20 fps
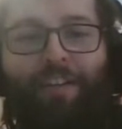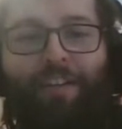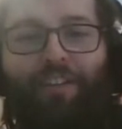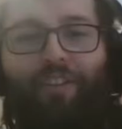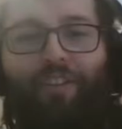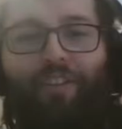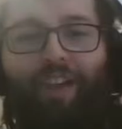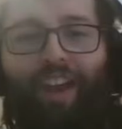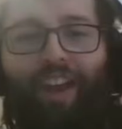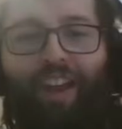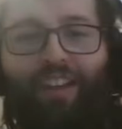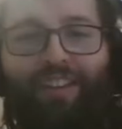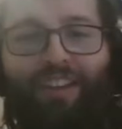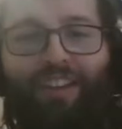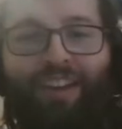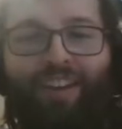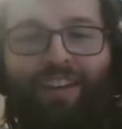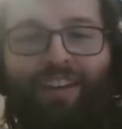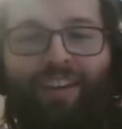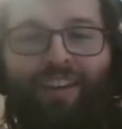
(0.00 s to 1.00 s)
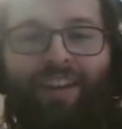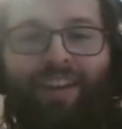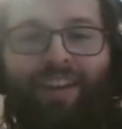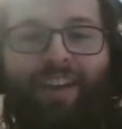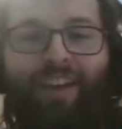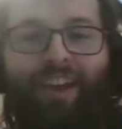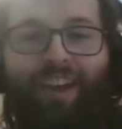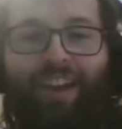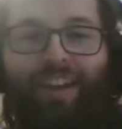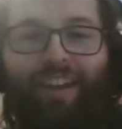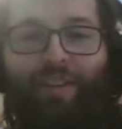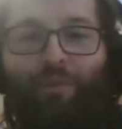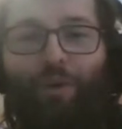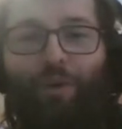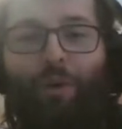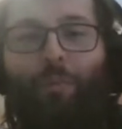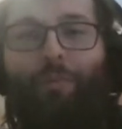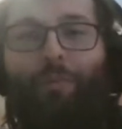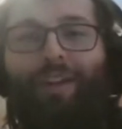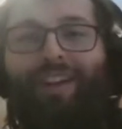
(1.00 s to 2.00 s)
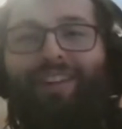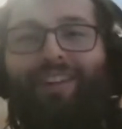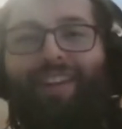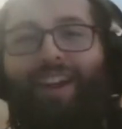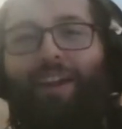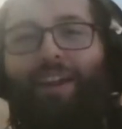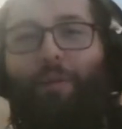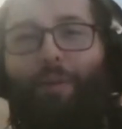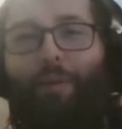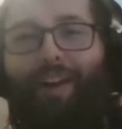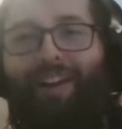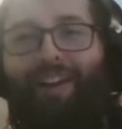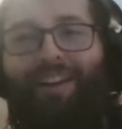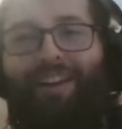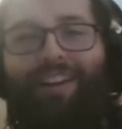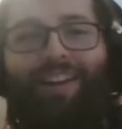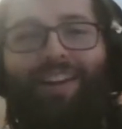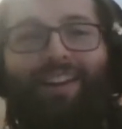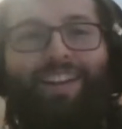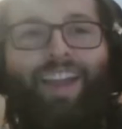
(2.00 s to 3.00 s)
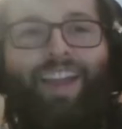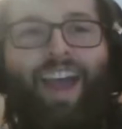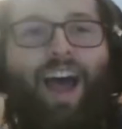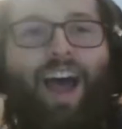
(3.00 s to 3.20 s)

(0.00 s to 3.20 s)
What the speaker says: to Ethan, "He will meet a reckoning."